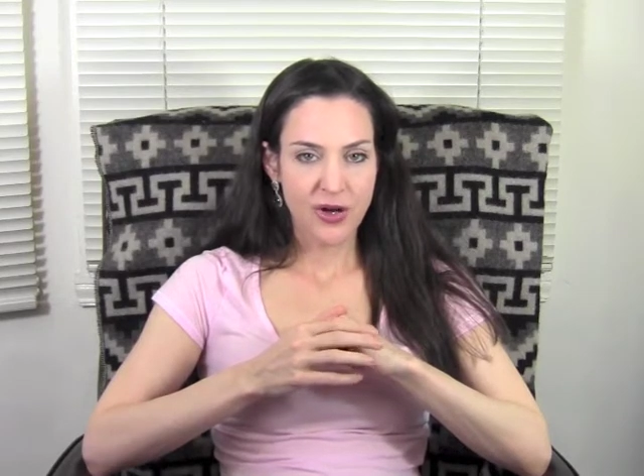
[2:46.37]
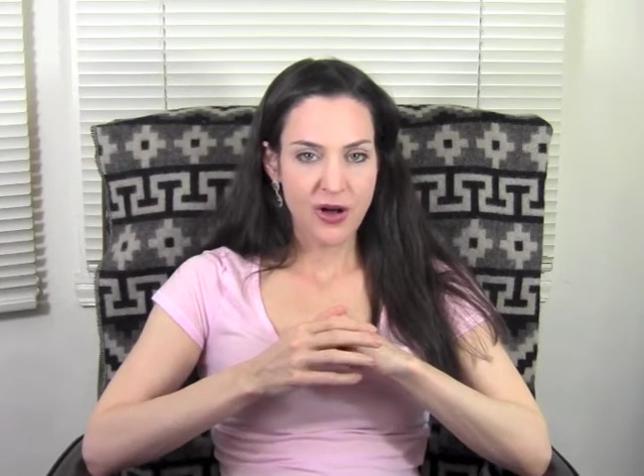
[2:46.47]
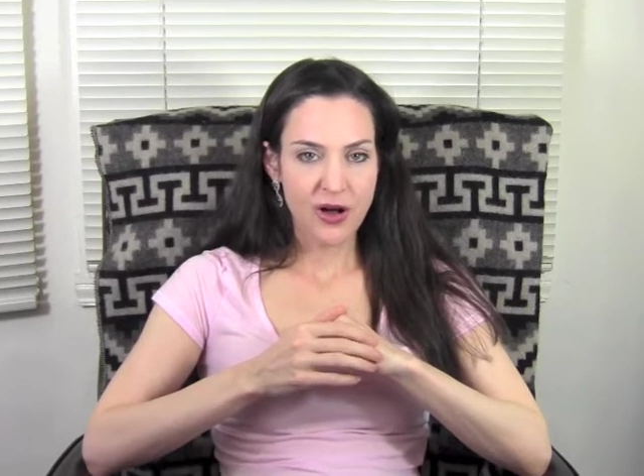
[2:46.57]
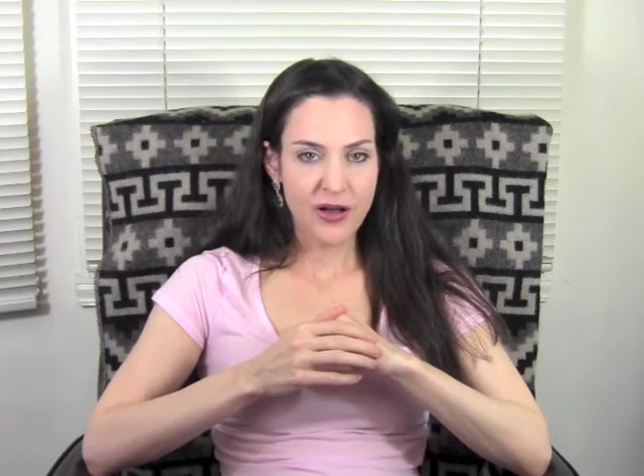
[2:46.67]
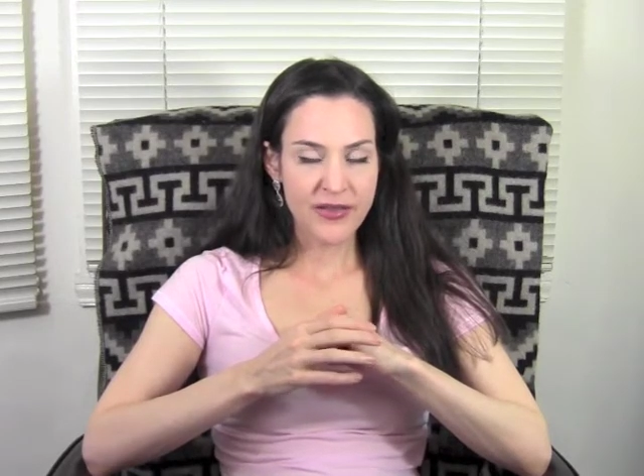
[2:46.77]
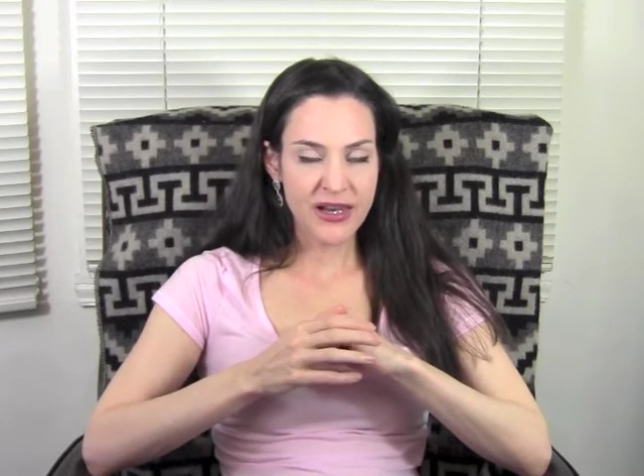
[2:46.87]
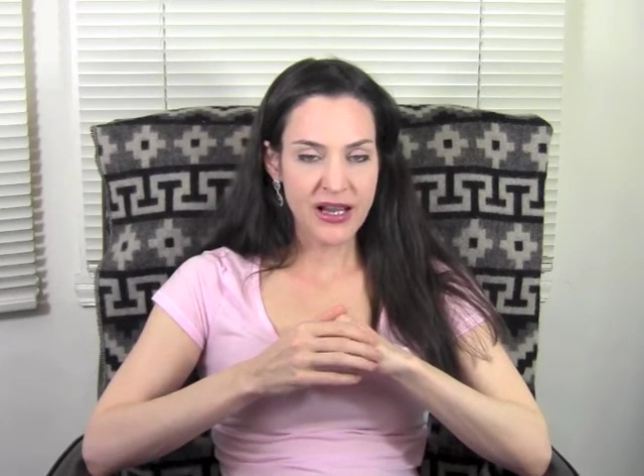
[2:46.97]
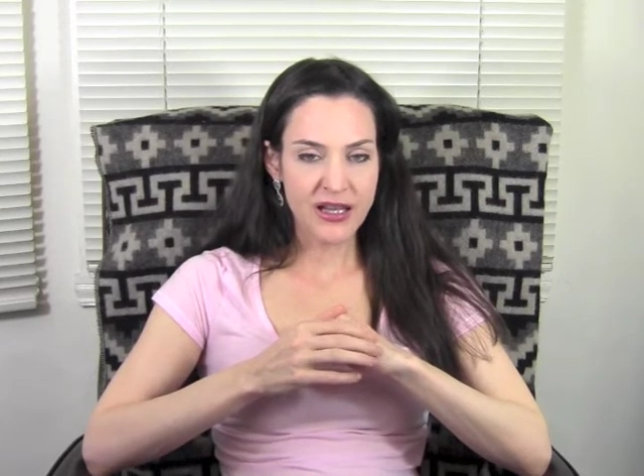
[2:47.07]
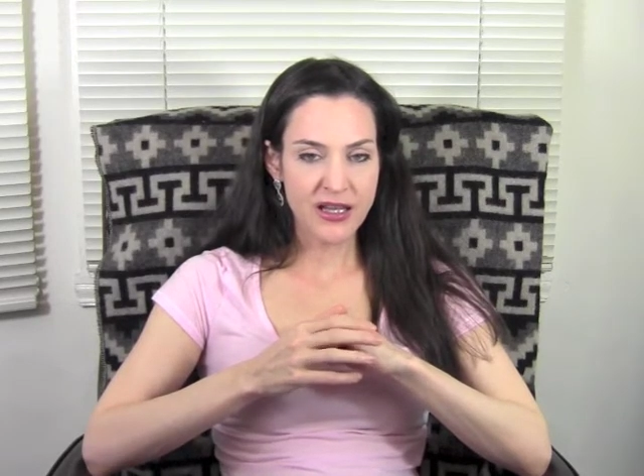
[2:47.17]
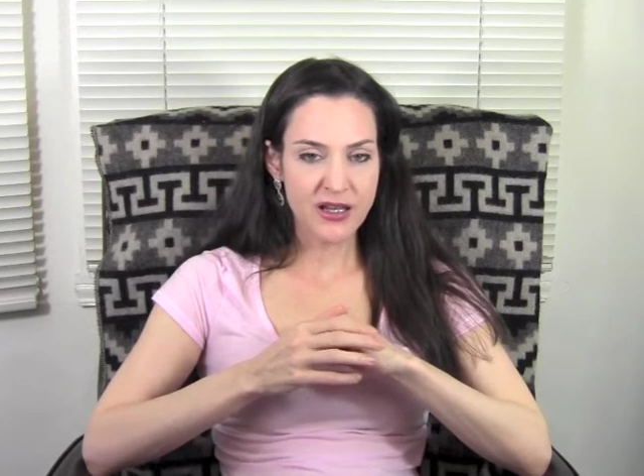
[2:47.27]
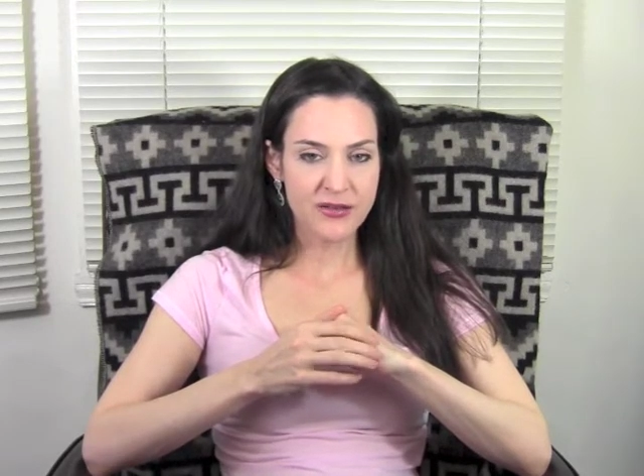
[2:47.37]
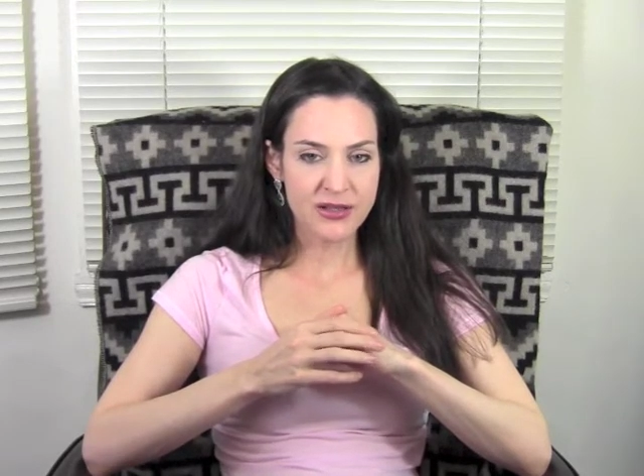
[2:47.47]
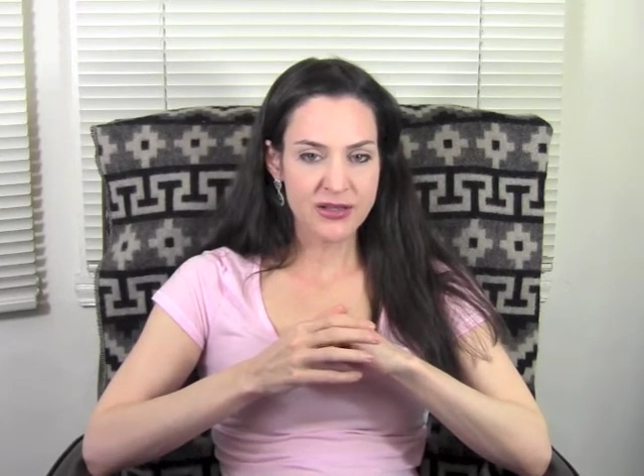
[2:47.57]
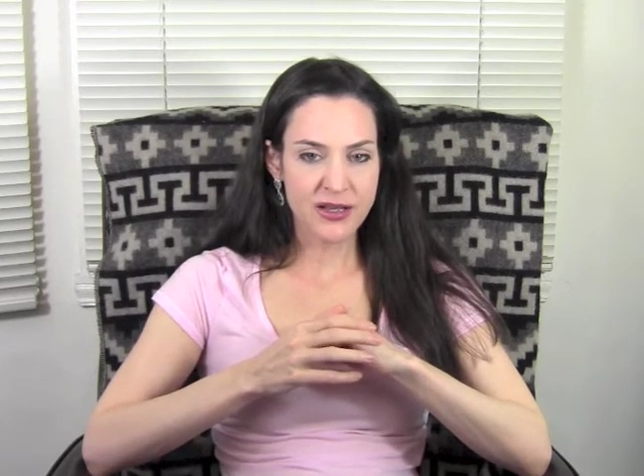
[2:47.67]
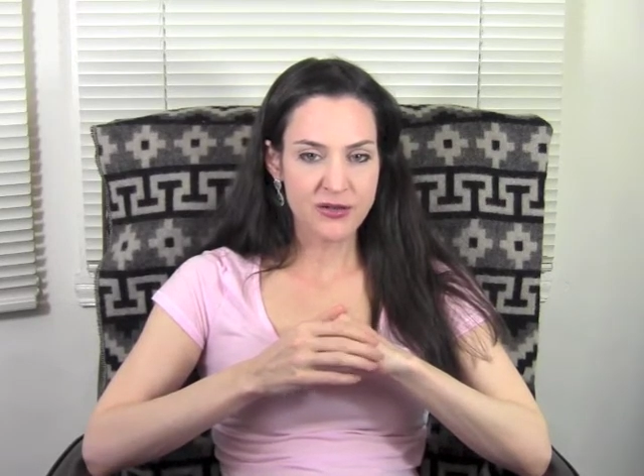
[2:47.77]
All that I give
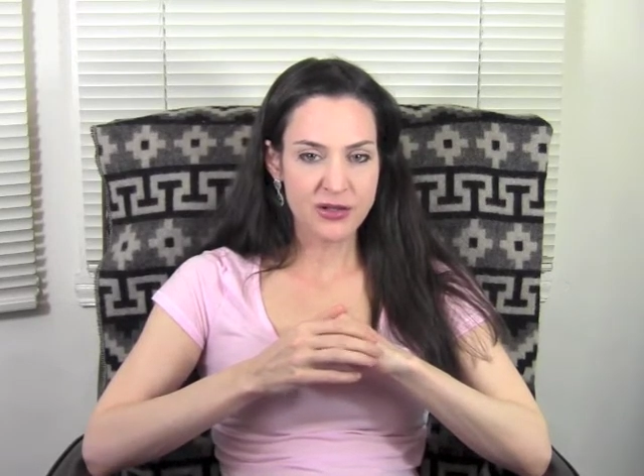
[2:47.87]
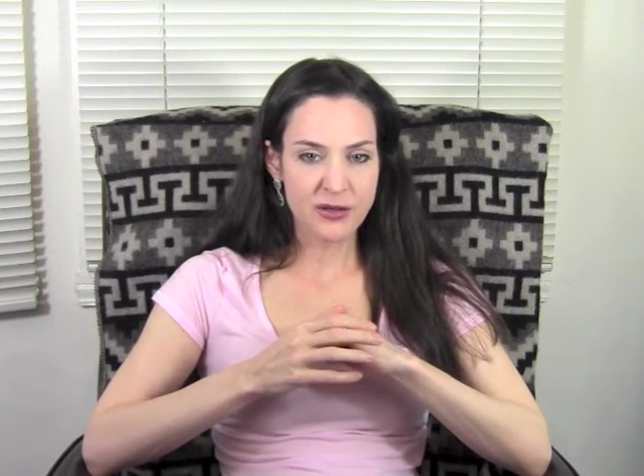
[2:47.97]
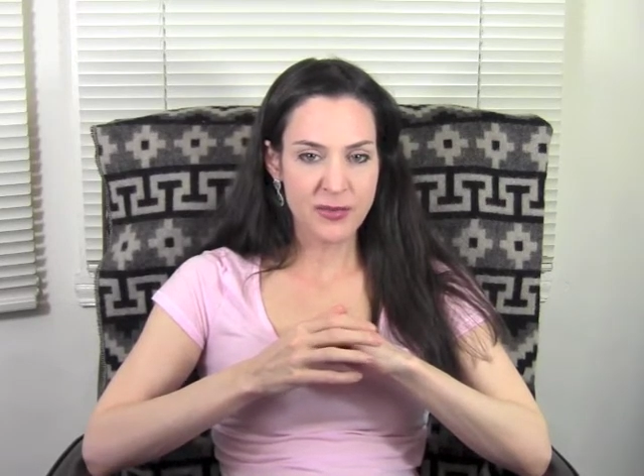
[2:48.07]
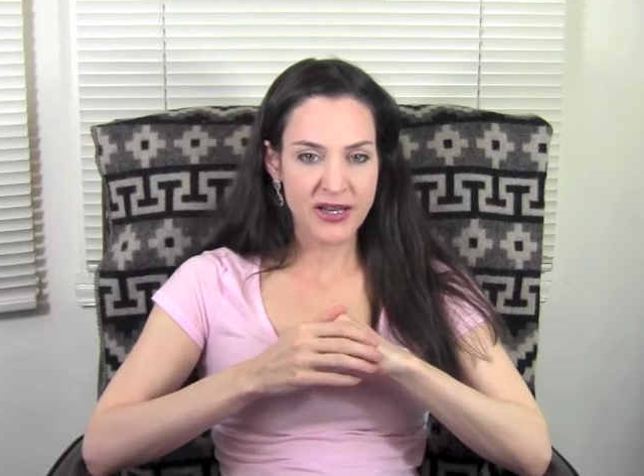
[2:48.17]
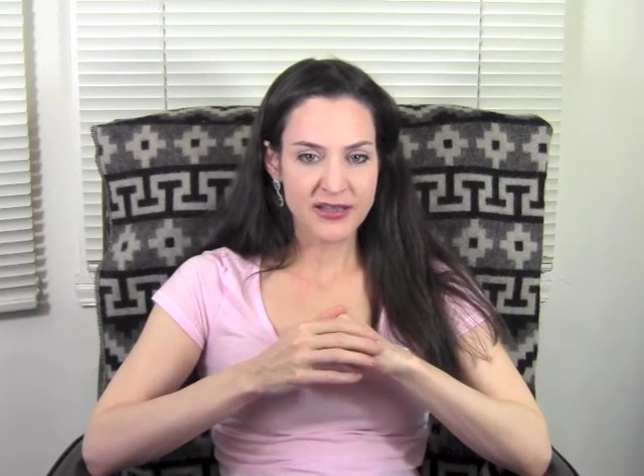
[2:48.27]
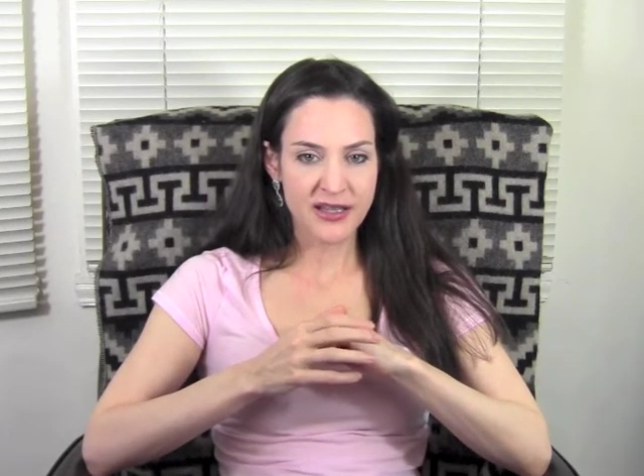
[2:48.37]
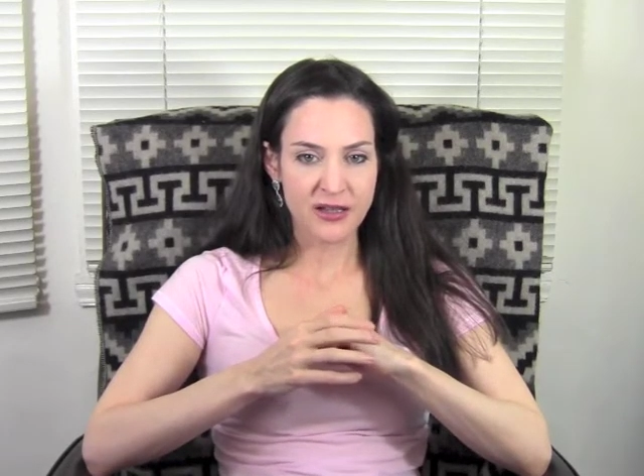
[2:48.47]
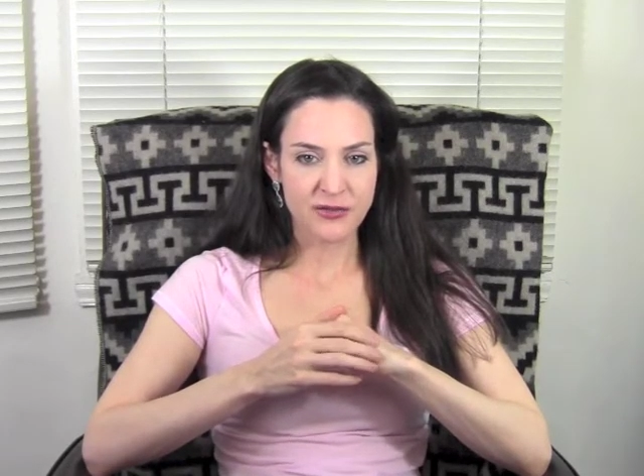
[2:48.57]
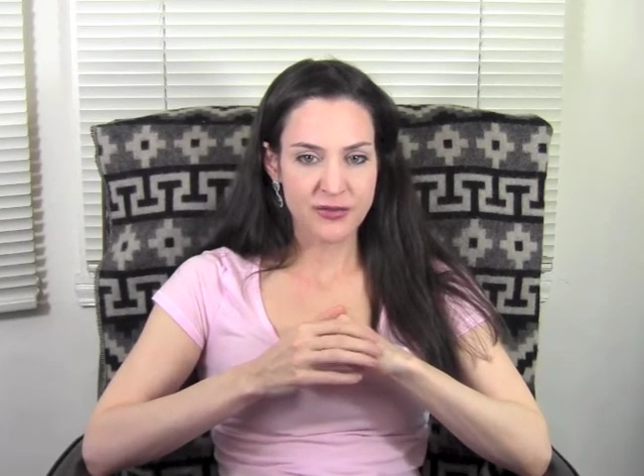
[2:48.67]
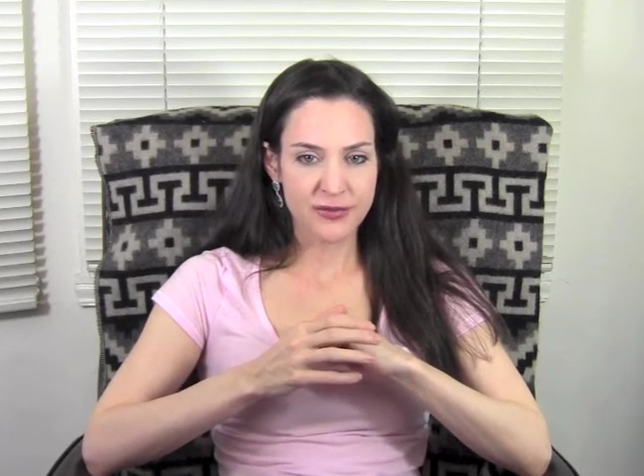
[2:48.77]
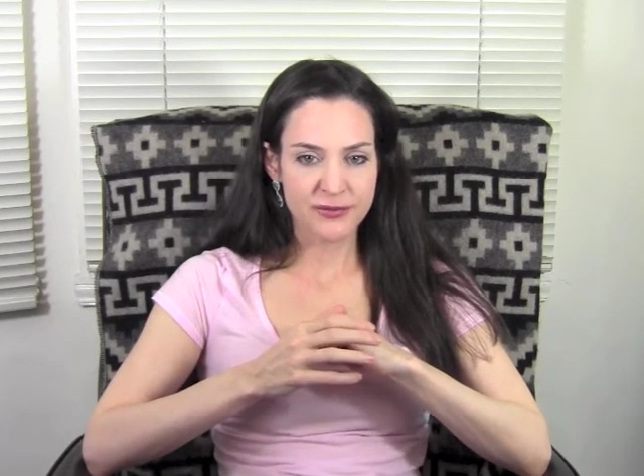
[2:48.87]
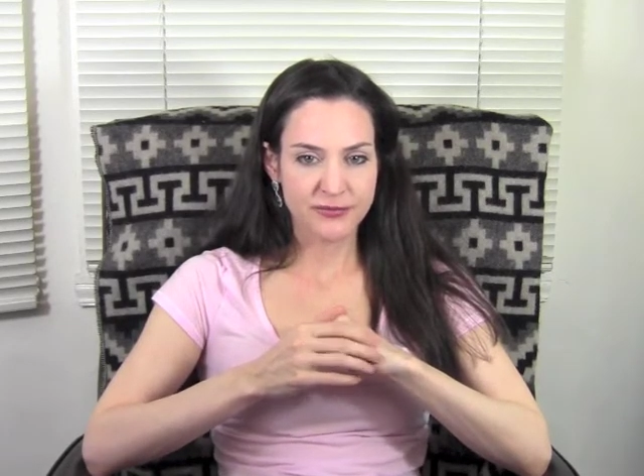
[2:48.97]
is given to myself.